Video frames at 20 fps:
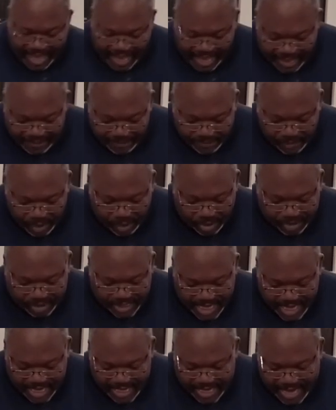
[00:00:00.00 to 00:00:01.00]
8 or
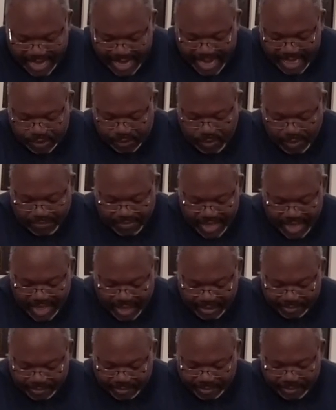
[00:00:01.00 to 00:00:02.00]
10 days with
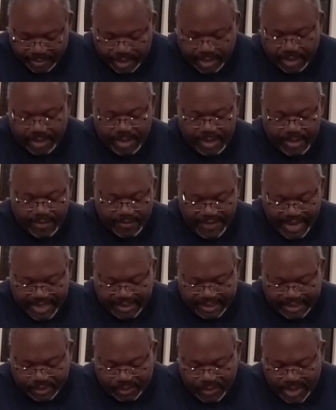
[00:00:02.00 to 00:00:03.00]
them,
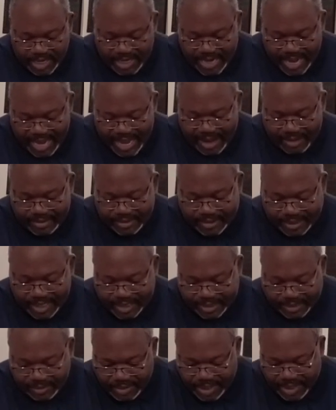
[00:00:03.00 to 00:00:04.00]
Festus went down to
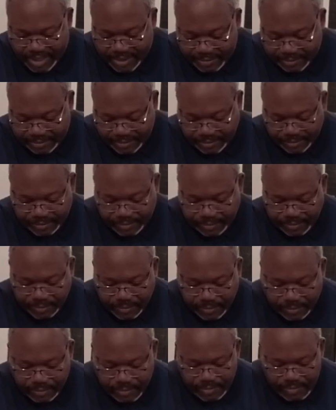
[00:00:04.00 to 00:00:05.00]
Caesarea.
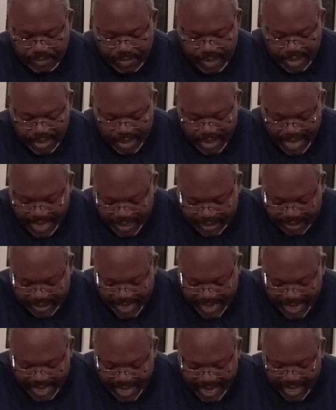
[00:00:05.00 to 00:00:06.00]
The next
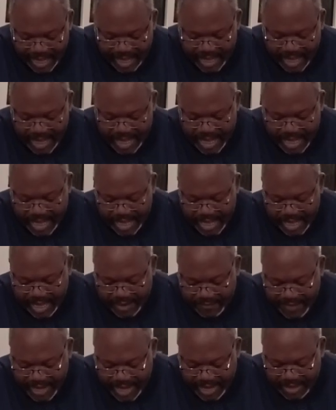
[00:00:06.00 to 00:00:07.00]
day, he
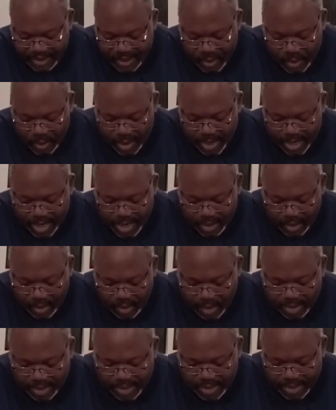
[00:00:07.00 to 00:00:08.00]
convened the court and
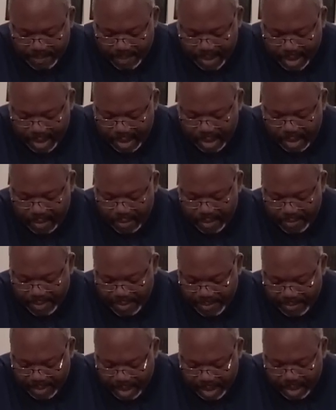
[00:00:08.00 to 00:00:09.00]
ordered that Paul would
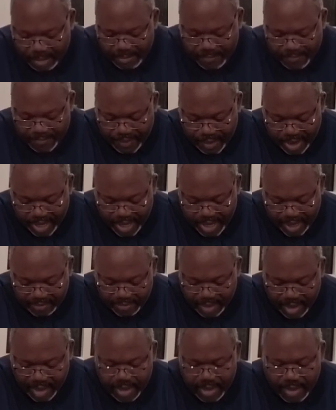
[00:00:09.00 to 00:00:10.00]
be brought before him.
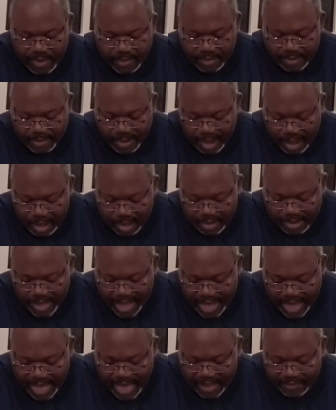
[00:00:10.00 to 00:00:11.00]
When Paul
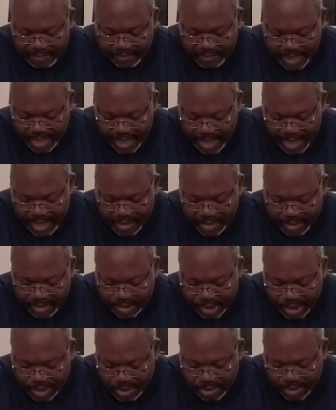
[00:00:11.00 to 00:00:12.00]
came in, the
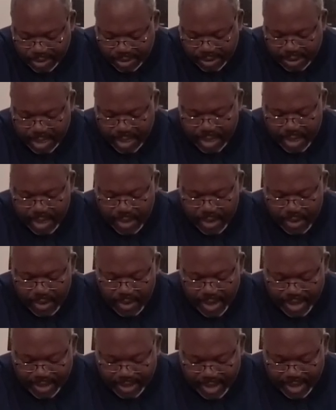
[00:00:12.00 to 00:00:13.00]
Jews
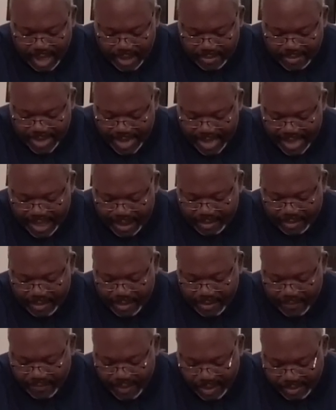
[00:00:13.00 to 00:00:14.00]
who had come down
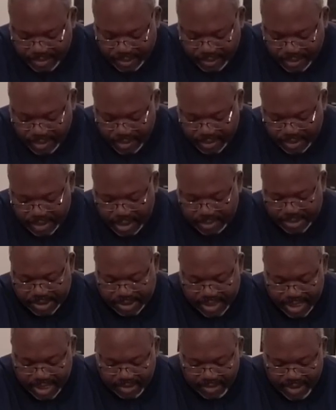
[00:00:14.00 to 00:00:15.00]
from Jerusalem
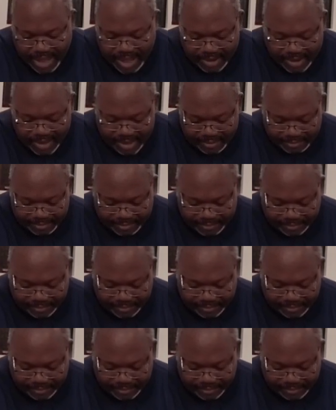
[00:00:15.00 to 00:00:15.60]
stood around him.